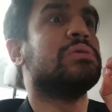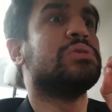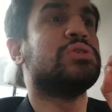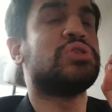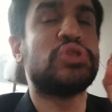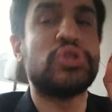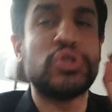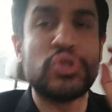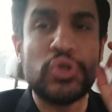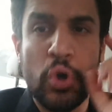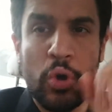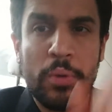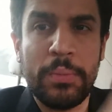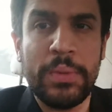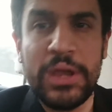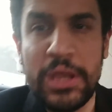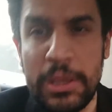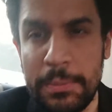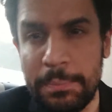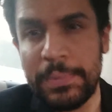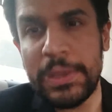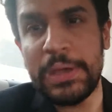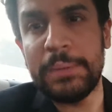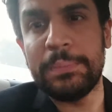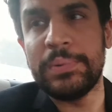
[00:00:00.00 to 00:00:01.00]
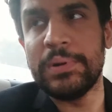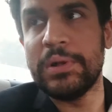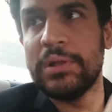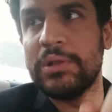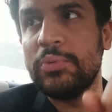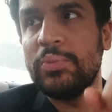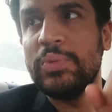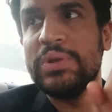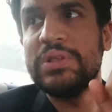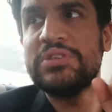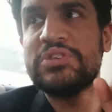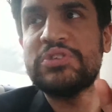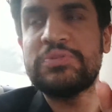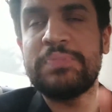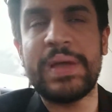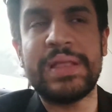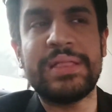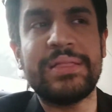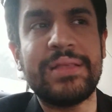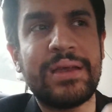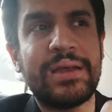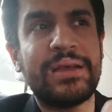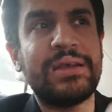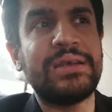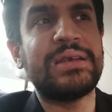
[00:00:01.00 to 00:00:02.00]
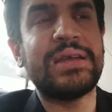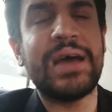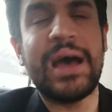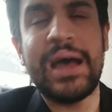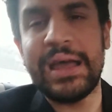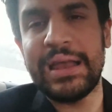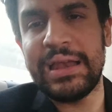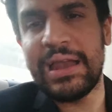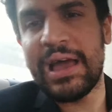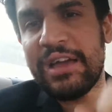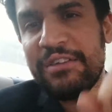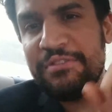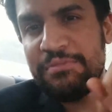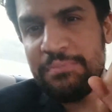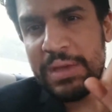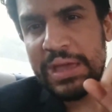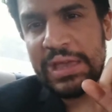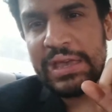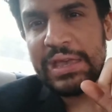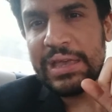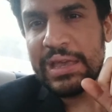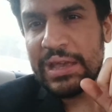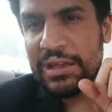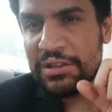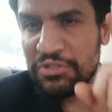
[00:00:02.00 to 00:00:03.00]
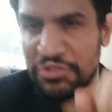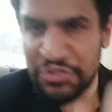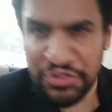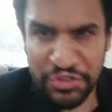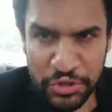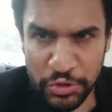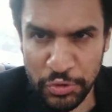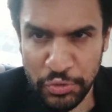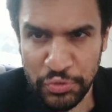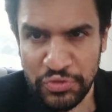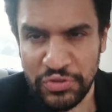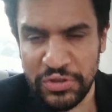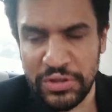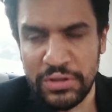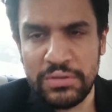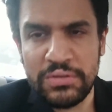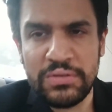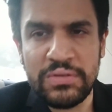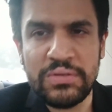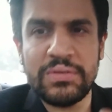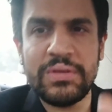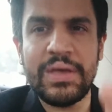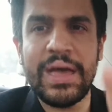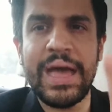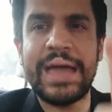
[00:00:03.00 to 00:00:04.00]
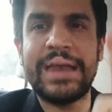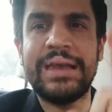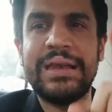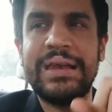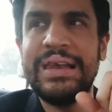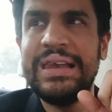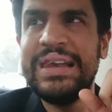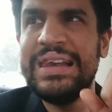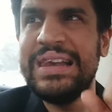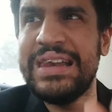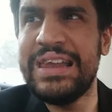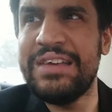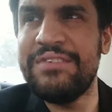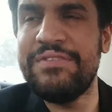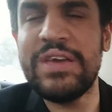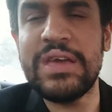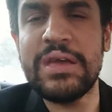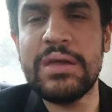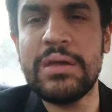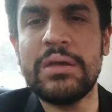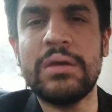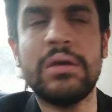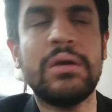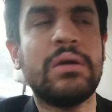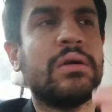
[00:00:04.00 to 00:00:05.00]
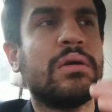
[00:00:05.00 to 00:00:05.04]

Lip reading: so many people will spend their entire life making excuses and living